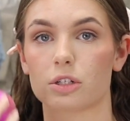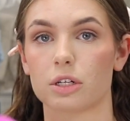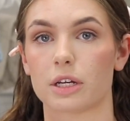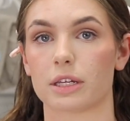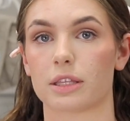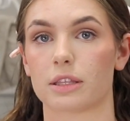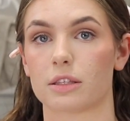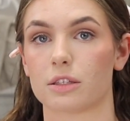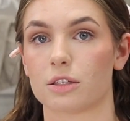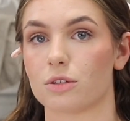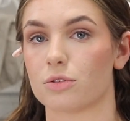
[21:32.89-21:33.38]

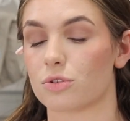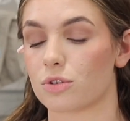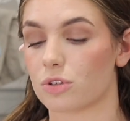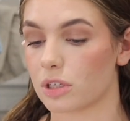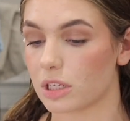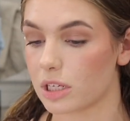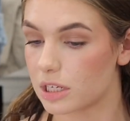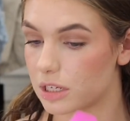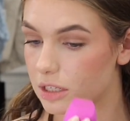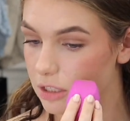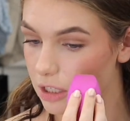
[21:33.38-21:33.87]
I
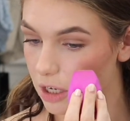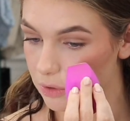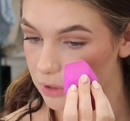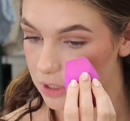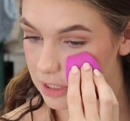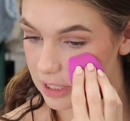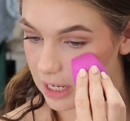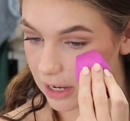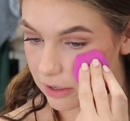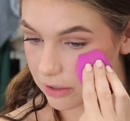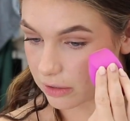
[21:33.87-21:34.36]
usually need to tone
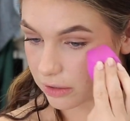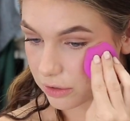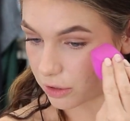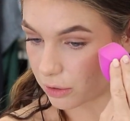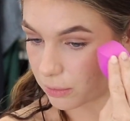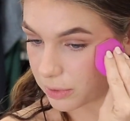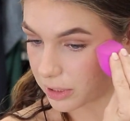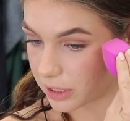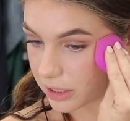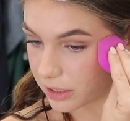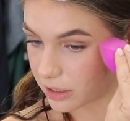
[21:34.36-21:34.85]
it down a little
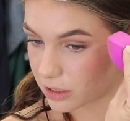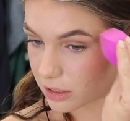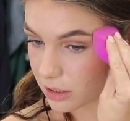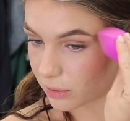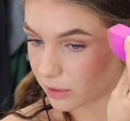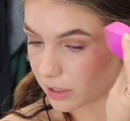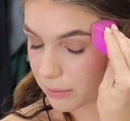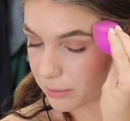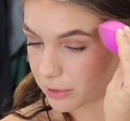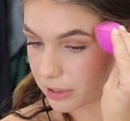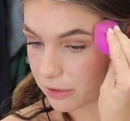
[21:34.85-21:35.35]
bit,
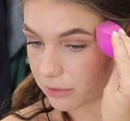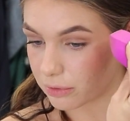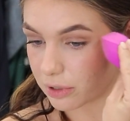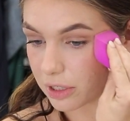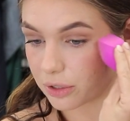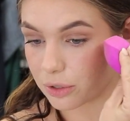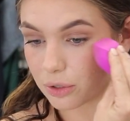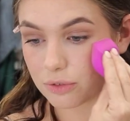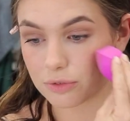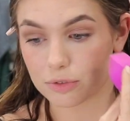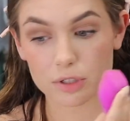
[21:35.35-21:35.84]
so I'm gonna
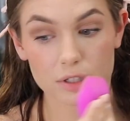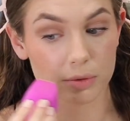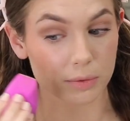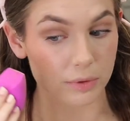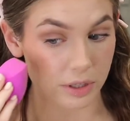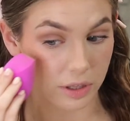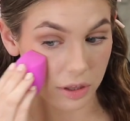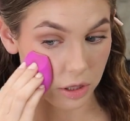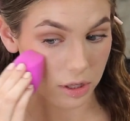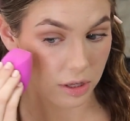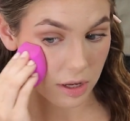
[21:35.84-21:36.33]
run over it
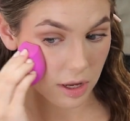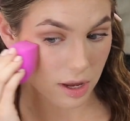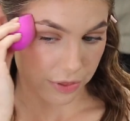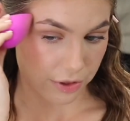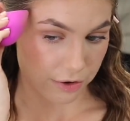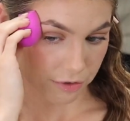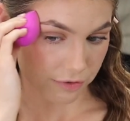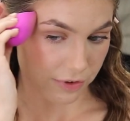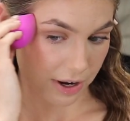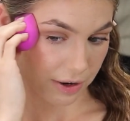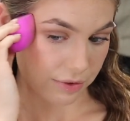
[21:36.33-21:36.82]
with
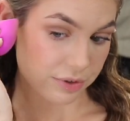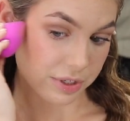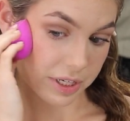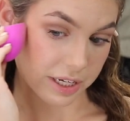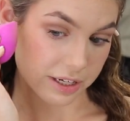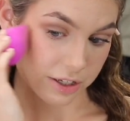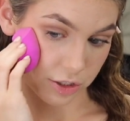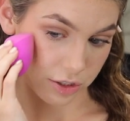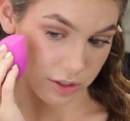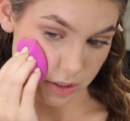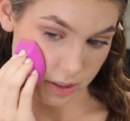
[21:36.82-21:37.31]
the
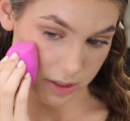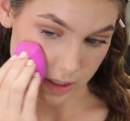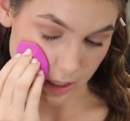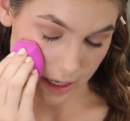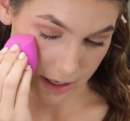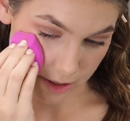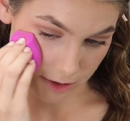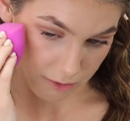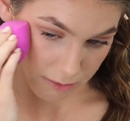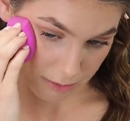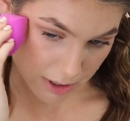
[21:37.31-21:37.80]
foundation
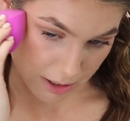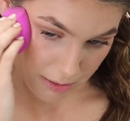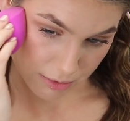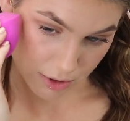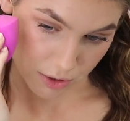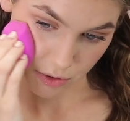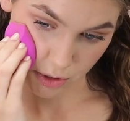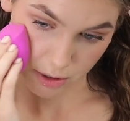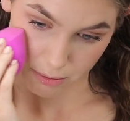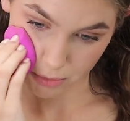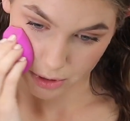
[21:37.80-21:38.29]
side of my
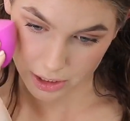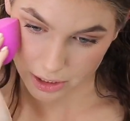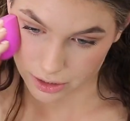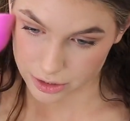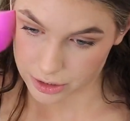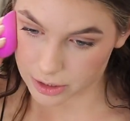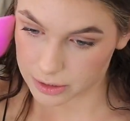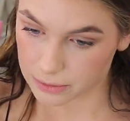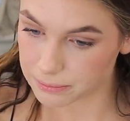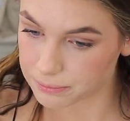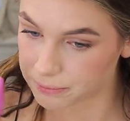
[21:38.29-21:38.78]
beauty
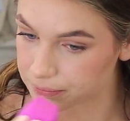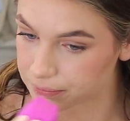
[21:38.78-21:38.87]
blender.